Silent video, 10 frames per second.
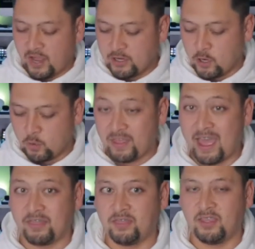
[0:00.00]
I know
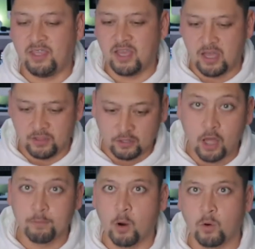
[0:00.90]
that the, uh, the
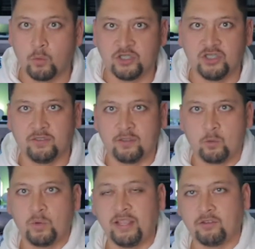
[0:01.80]
lawnmower, which is the
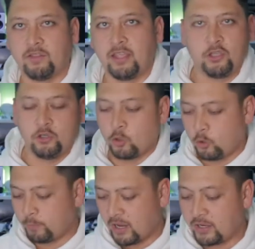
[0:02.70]
razor that you can do your
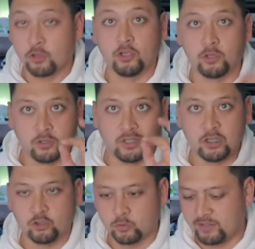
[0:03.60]
whole body, or the, the
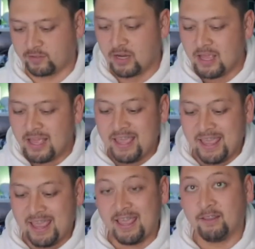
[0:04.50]
electric razor,
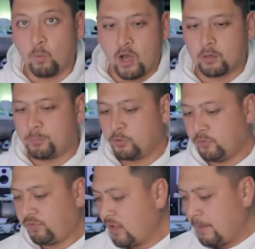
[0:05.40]
is
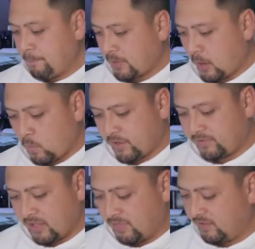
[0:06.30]
waterproof. I wanna
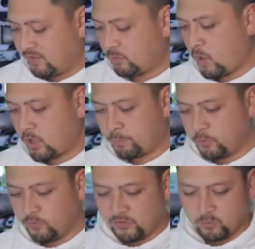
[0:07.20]
say this is
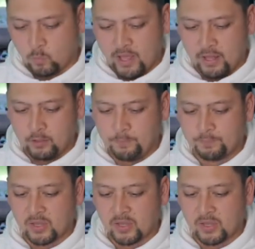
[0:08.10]
waterproof as well.